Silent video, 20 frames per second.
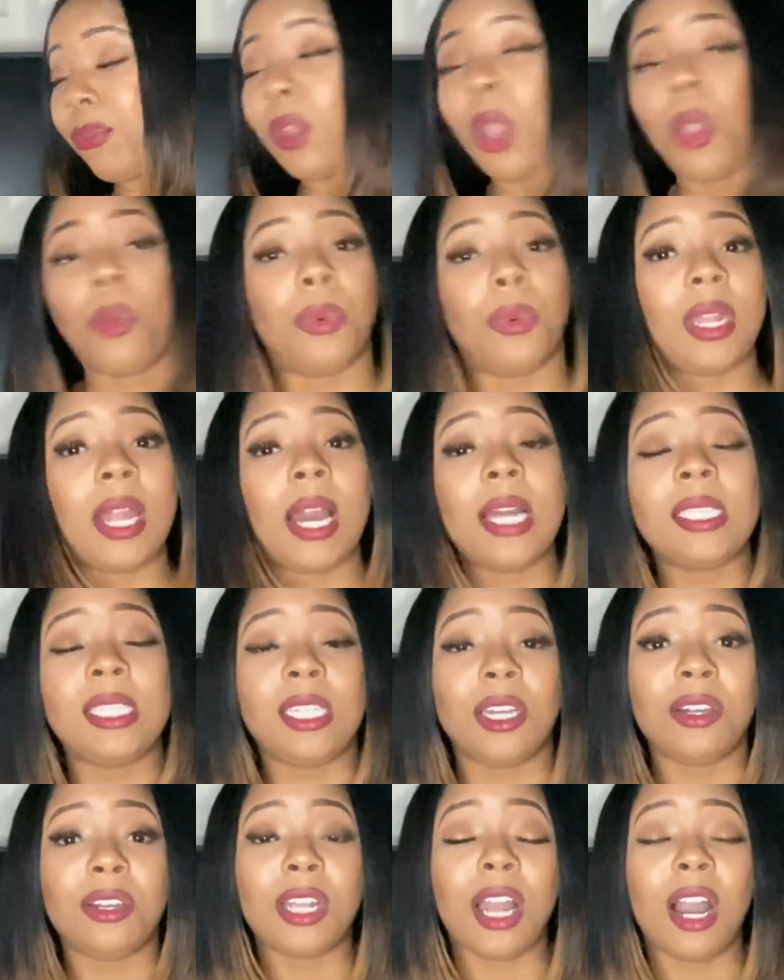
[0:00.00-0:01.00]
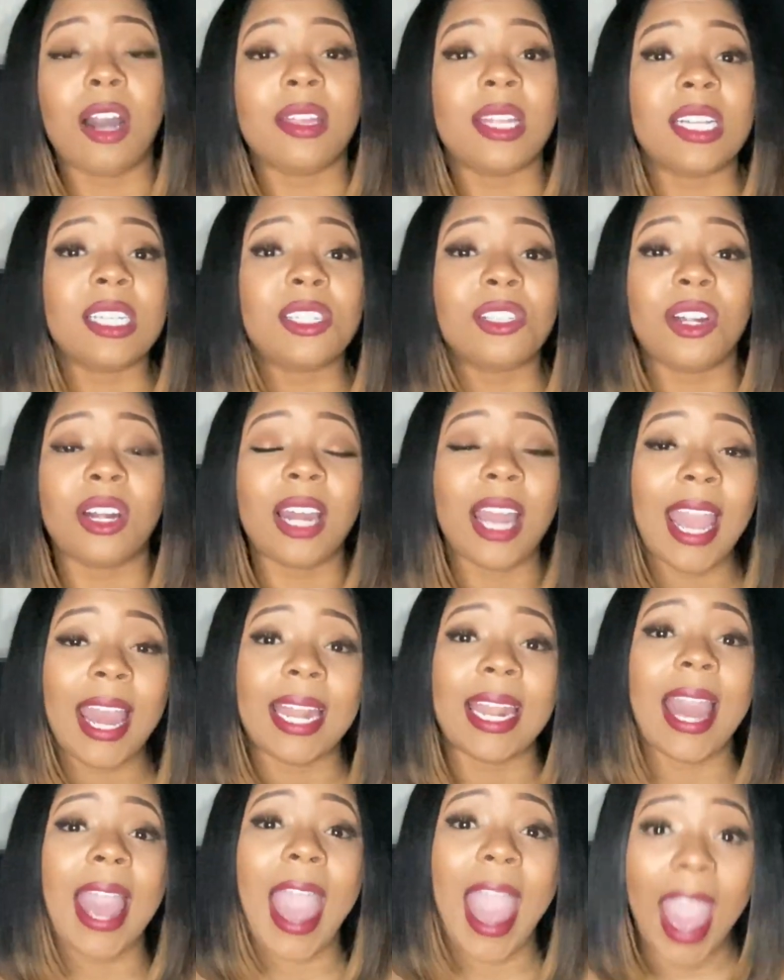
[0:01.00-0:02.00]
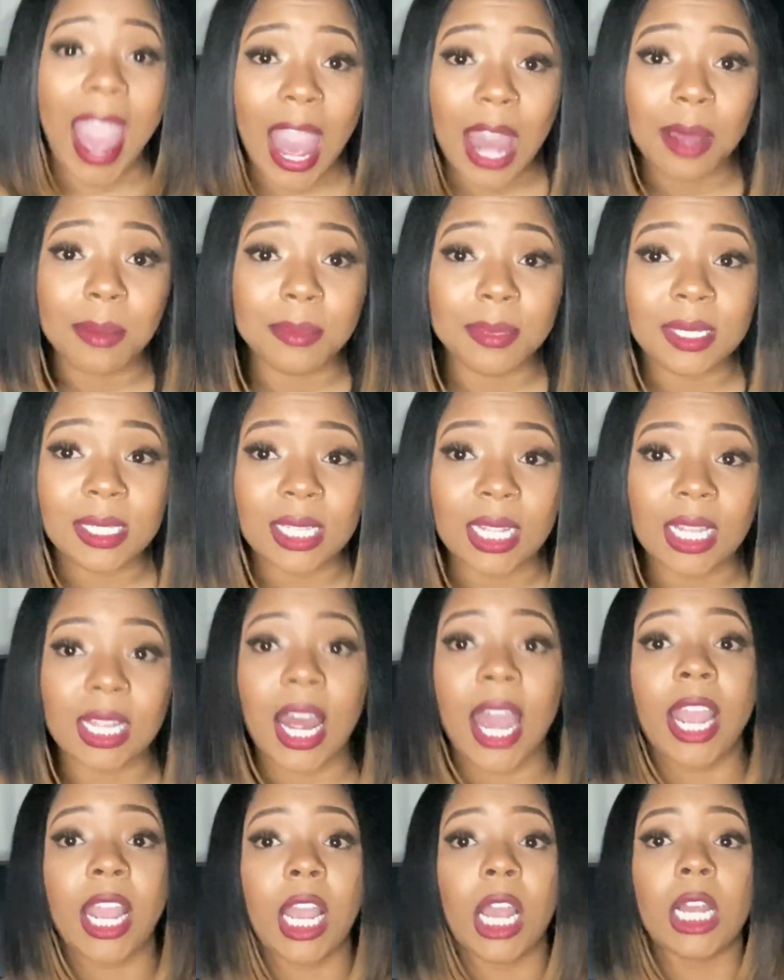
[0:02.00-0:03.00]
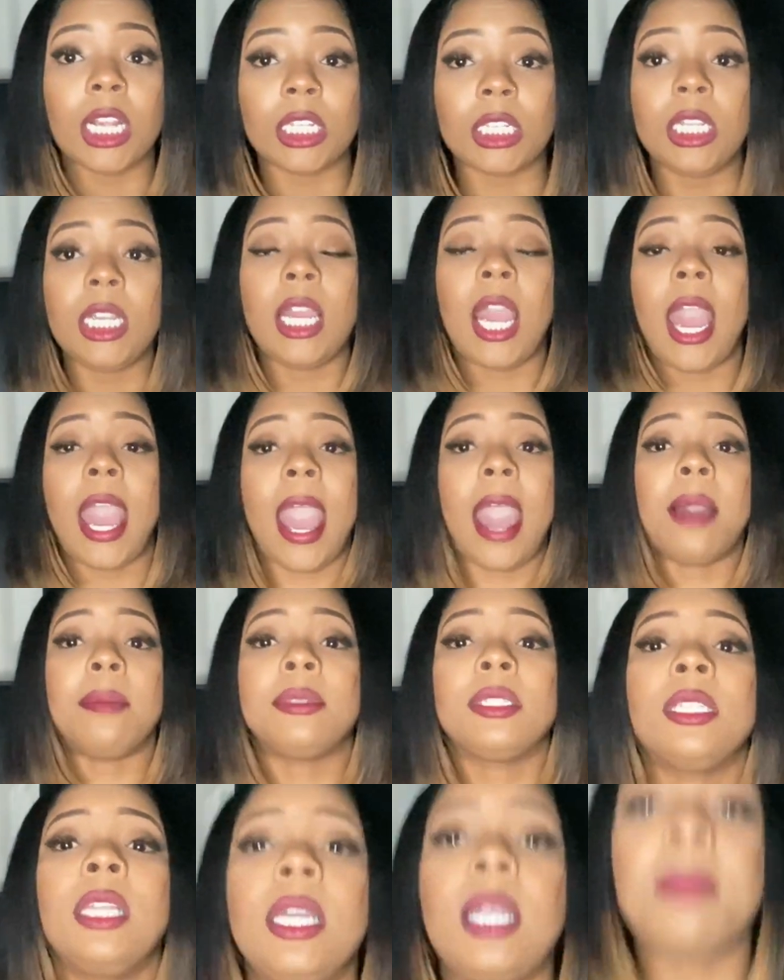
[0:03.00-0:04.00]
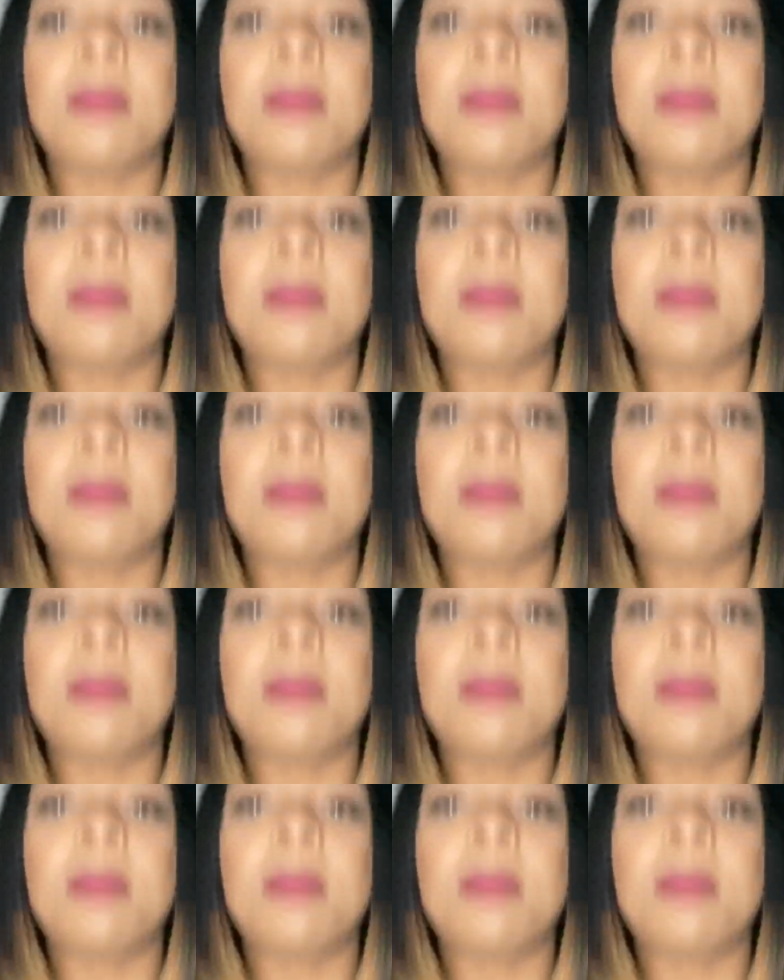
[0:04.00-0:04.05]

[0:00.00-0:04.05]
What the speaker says: When I tell y'all this girl had abs, she had abs. Look at